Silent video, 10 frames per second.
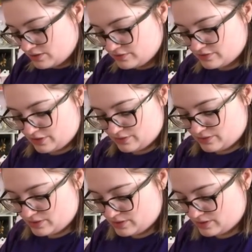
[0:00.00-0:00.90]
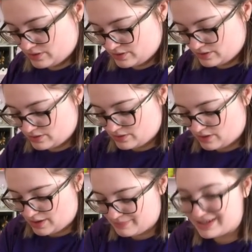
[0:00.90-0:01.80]
So
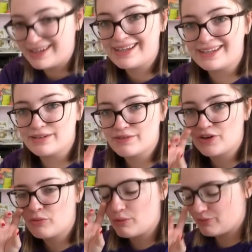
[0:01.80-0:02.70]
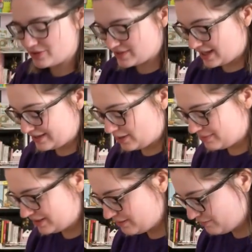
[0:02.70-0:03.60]
I believe, I don't remember exactly, I
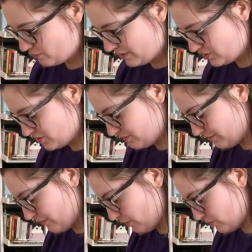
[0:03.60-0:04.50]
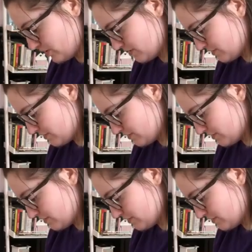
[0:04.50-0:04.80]
believe the way she folded